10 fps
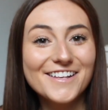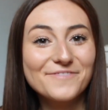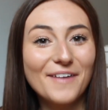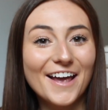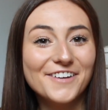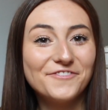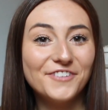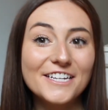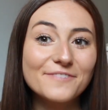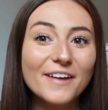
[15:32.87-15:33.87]
is my
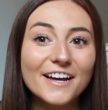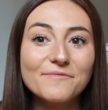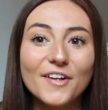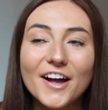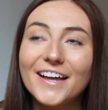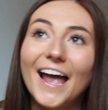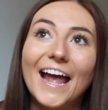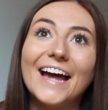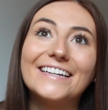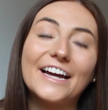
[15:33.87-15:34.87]
finished makeup look,
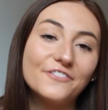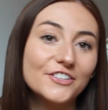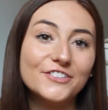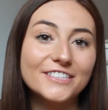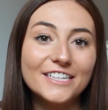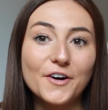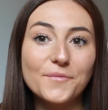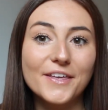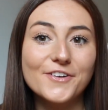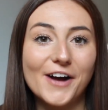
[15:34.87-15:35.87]
and I really
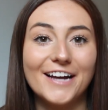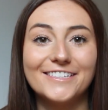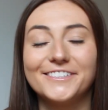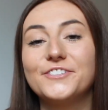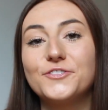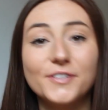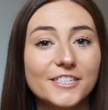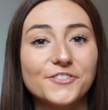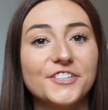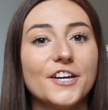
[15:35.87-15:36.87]
hope that you guys did enjoy
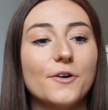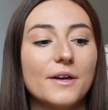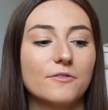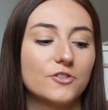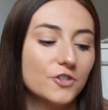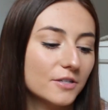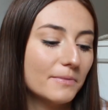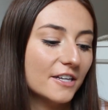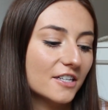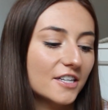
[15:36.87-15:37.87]
this video. It was just
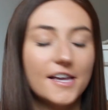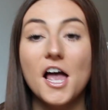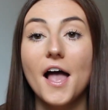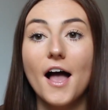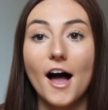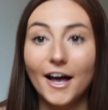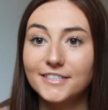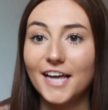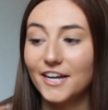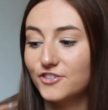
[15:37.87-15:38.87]
basically
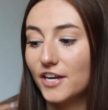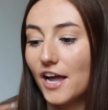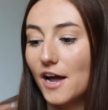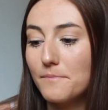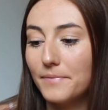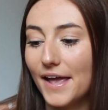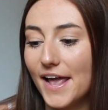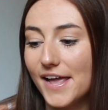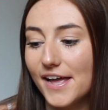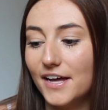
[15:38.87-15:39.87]
us catching up
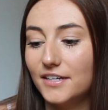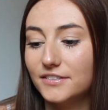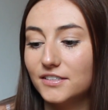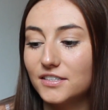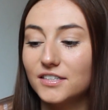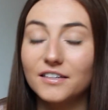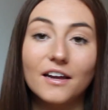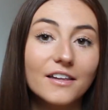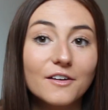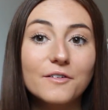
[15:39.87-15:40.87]
and
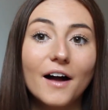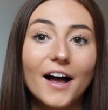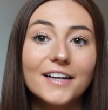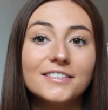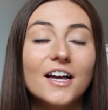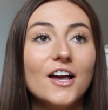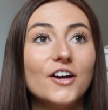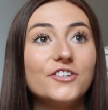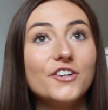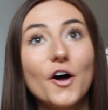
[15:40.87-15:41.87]
letting you guys
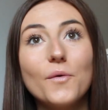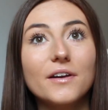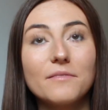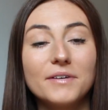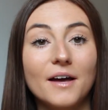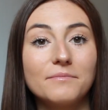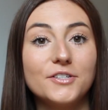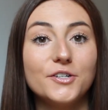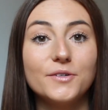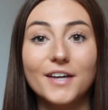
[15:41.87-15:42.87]
know what I've been up
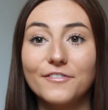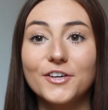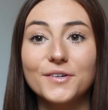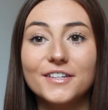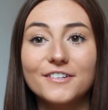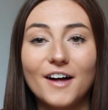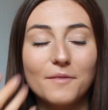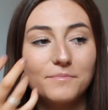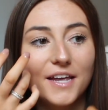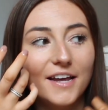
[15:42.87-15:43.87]
to, giving you a little
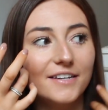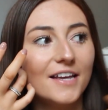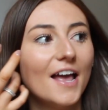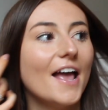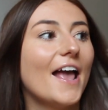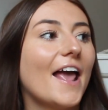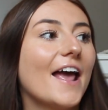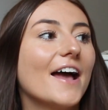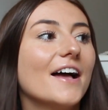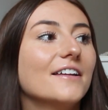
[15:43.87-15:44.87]
update,
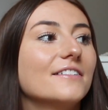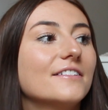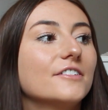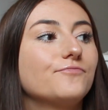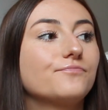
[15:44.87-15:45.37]
and